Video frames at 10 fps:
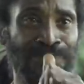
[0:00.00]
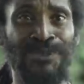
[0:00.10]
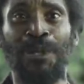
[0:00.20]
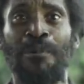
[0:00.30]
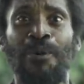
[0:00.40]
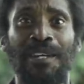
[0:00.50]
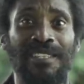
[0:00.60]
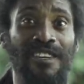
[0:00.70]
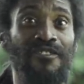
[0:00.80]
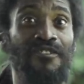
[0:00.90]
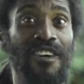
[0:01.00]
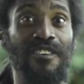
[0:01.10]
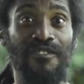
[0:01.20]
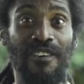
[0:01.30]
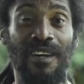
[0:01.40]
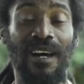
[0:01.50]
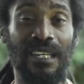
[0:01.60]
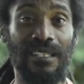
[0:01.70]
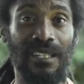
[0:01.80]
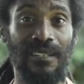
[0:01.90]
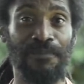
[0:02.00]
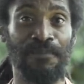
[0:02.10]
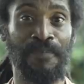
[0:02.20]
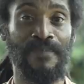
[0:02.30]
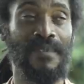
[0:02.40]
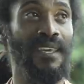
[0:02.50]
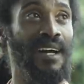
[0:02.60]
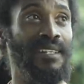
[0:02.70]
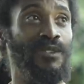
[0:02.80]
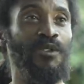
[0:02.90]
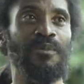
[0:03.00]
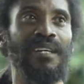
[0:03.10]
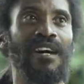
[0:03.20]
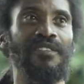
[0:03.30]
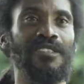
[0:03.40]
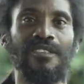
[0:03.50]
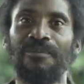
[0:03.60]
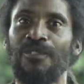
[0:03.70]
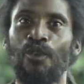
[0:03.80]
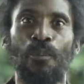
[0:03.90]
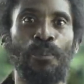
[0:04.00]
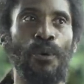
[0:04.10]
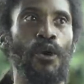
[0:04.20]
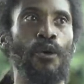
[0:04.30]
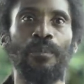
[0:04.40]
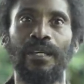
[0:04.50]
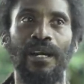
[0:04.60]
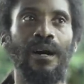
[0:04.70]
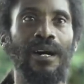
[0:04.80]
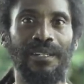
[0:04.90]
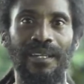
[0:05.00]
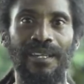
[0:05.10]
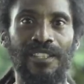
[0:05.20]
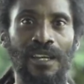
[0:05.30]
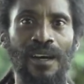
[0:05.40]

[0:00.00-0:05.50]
Number one, it's a very, very hot day. And we've been having some superbly hot days,